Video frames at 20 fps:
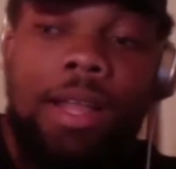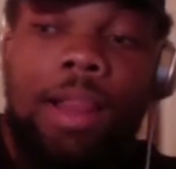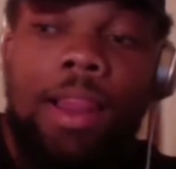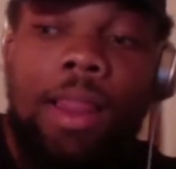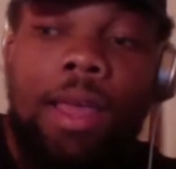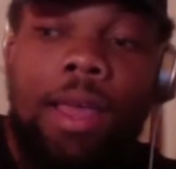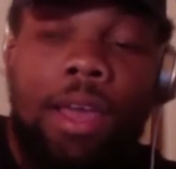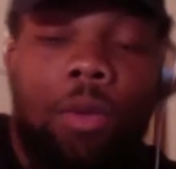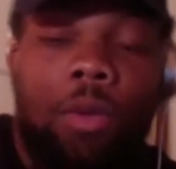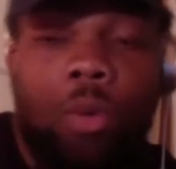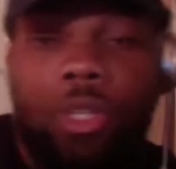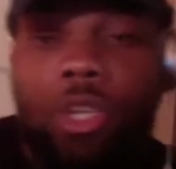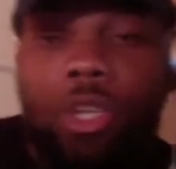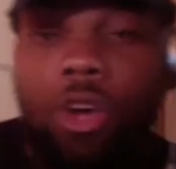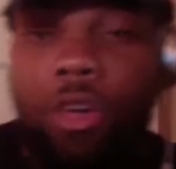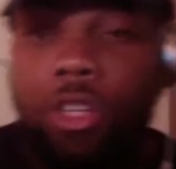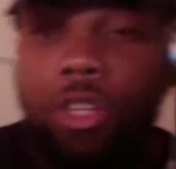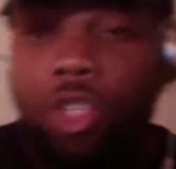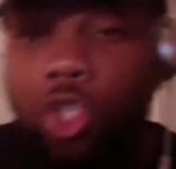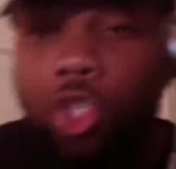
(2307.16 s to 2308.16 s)
and we're
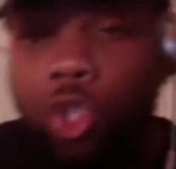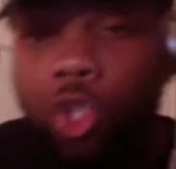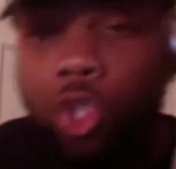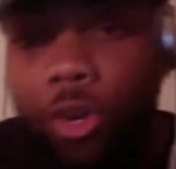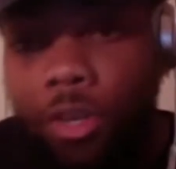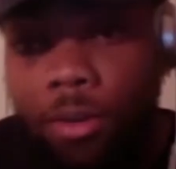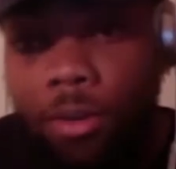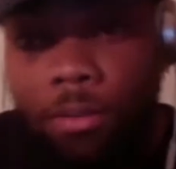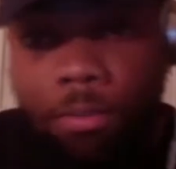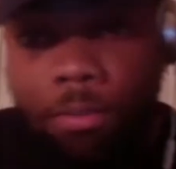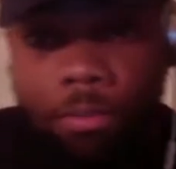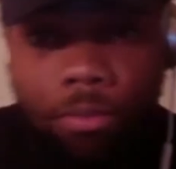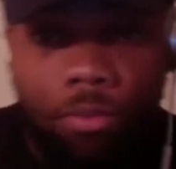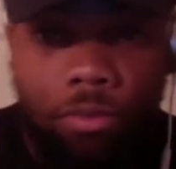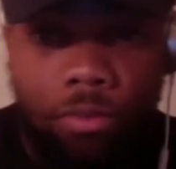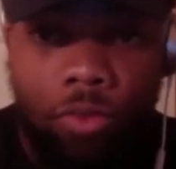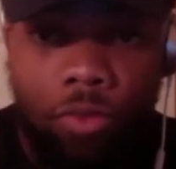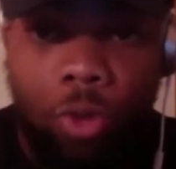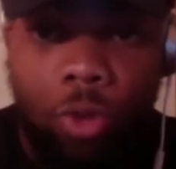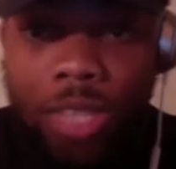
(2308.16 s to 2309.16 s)
talking shortened
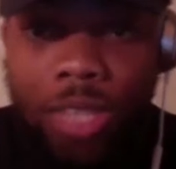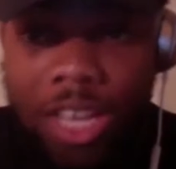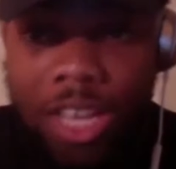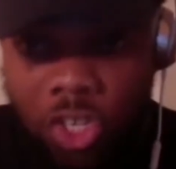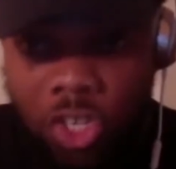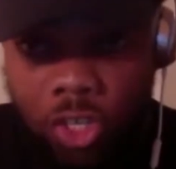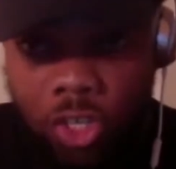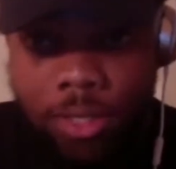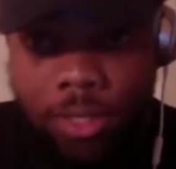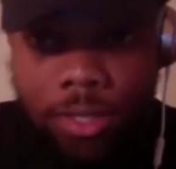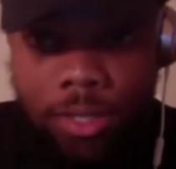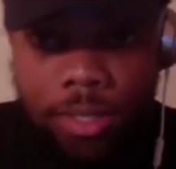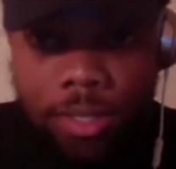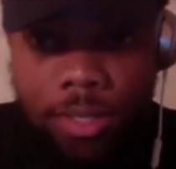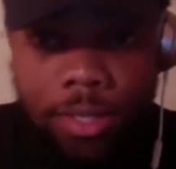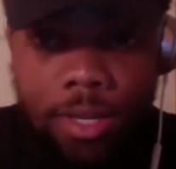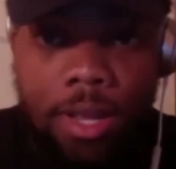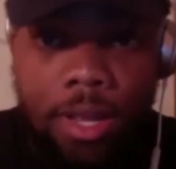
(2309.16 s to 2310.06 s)
rotations